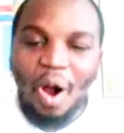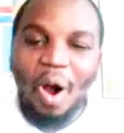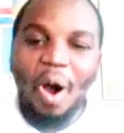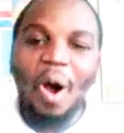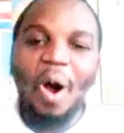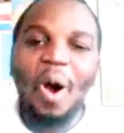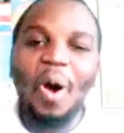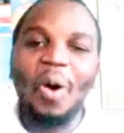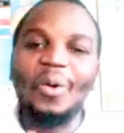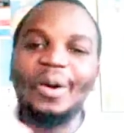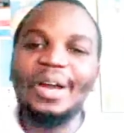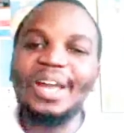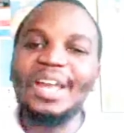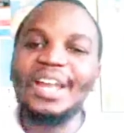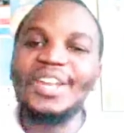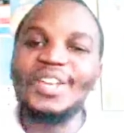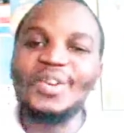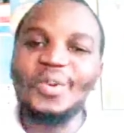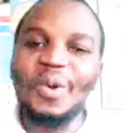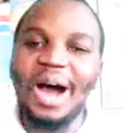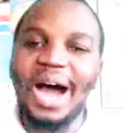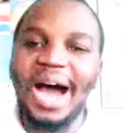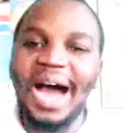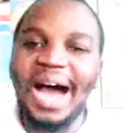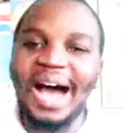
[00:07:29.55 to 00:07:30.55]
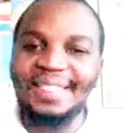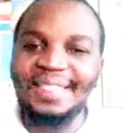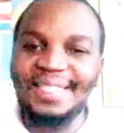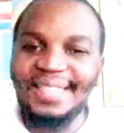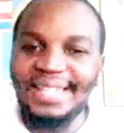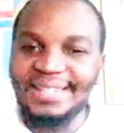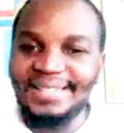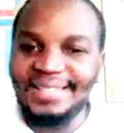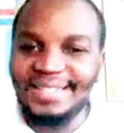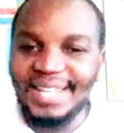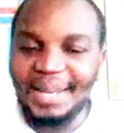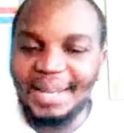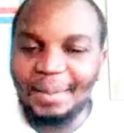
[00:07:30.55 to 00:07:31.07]
or when you are at
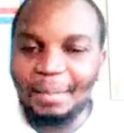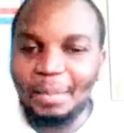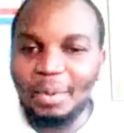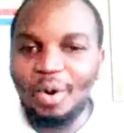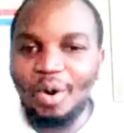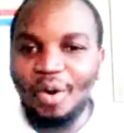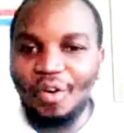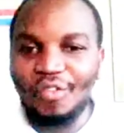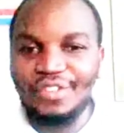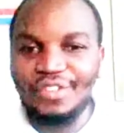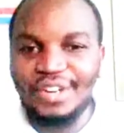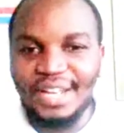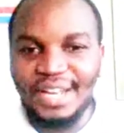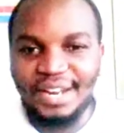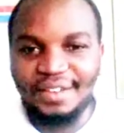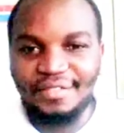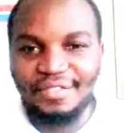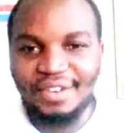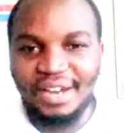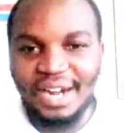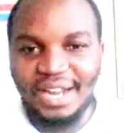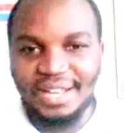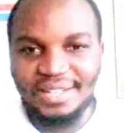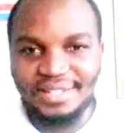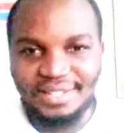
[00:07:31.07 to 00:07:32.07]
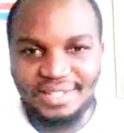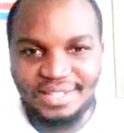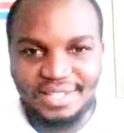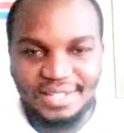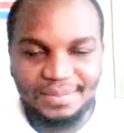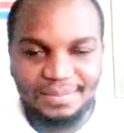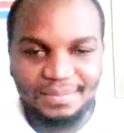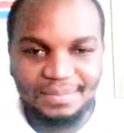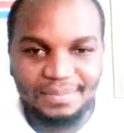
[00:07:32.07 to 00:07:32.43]
the table of deliverance,